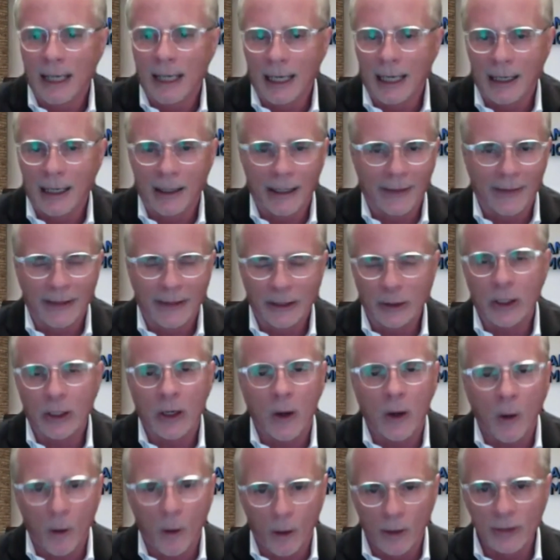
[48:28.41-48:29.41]
And then you
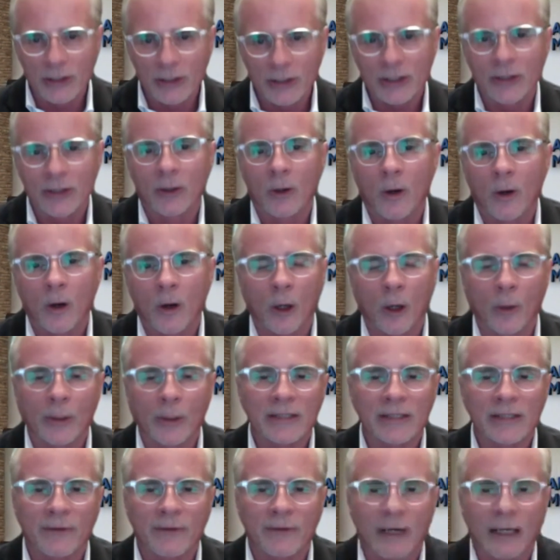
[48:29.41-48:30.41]
can also
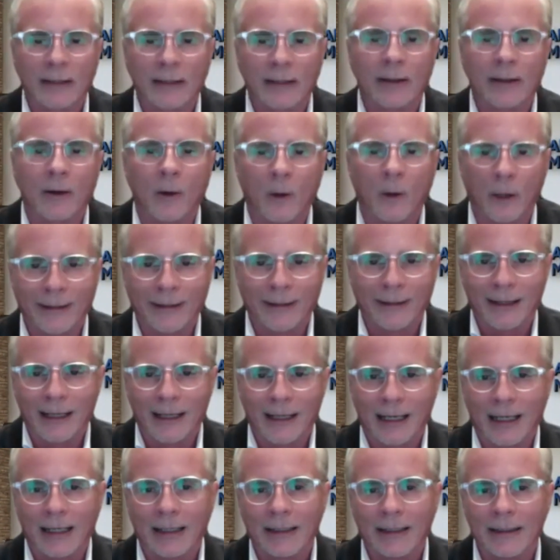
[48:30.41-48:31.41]
always find it
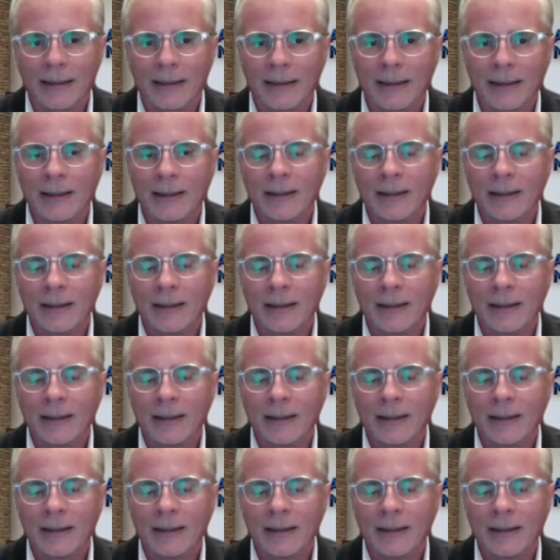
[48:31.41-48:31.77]
online